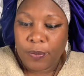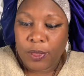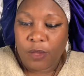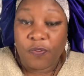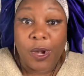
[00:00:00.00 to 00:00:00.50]

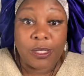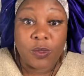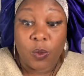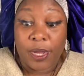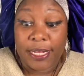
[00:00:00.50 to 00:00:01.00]
the
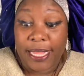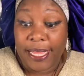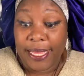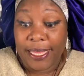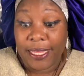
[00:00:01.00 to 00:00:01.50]
first one
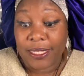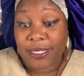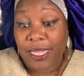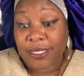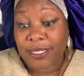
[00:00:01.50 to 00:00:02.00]

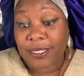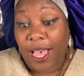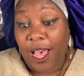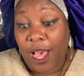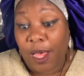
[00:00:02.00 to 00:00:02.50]
is
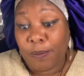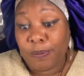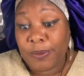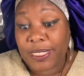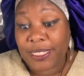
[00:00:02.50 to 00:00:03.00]

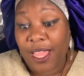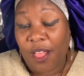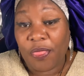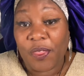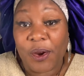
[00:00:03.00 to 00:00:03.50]
Psalms
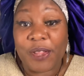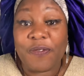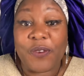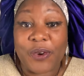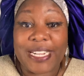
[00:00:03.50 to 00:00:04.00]

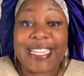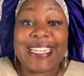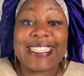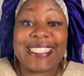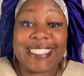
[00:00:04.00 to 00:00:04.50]
34,
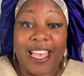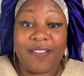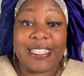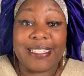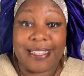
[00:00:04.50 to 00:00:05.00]

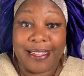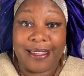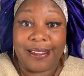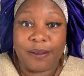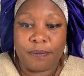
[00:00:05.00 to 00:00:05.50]
17.
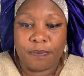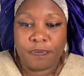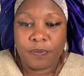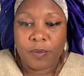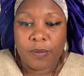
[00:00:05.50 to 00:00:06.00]

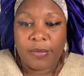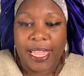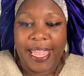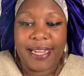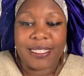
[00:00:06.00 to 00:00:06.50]

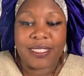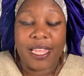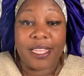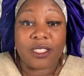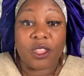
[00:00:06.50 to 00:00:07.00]
And it
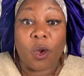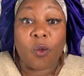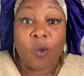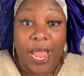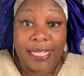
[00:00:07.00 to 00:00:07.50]
says the
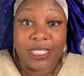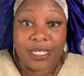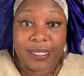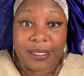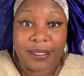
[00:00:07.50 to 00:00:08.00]

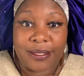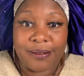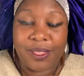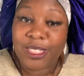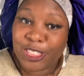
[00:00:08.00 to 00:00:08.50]
righteous,
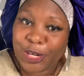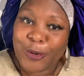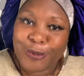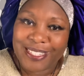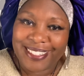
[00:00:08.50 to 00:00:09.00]
the
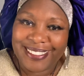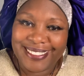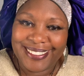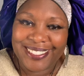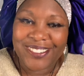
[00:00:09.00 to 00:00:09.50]
chosen,
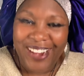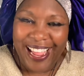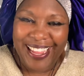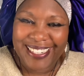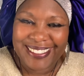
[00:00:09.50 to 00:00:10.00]

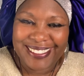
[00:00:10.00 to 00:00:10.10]
right?